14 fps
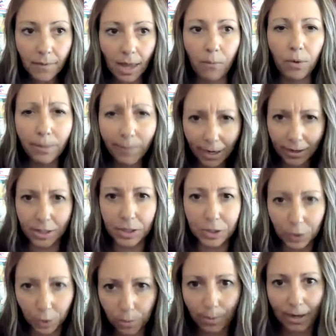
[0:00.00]
what am I going to
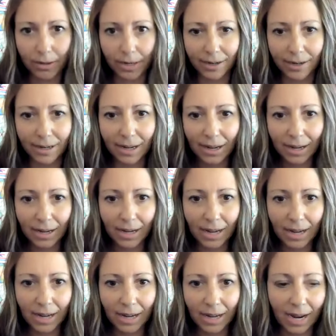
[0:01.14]
do about it?
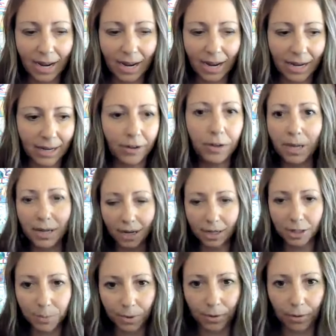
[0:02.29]
And now you want to be
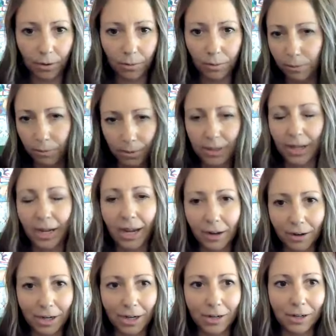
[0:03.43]
an entrepreneur. Well, what the
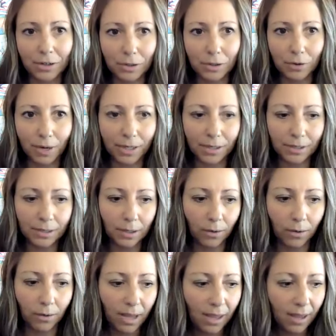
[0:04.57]
heck are you going to do? And
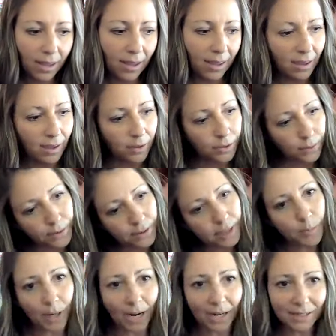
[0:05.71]
so through
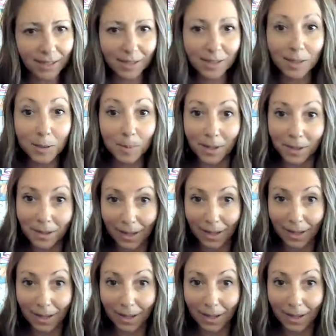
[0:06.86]
this process, it's been a
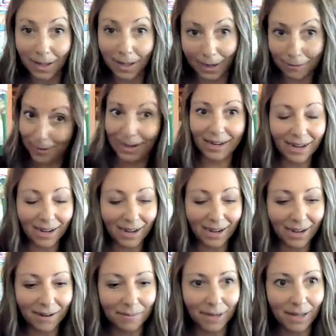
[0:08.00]
lot of learning,
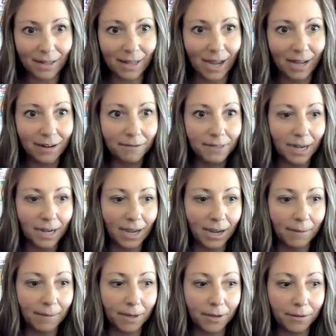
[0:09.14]
a lot of
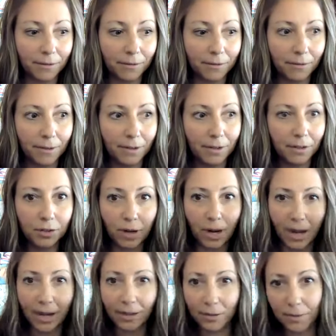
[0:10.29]
time of
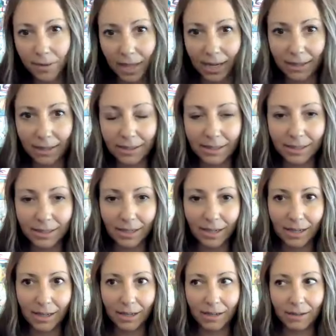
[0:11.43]
trying new things,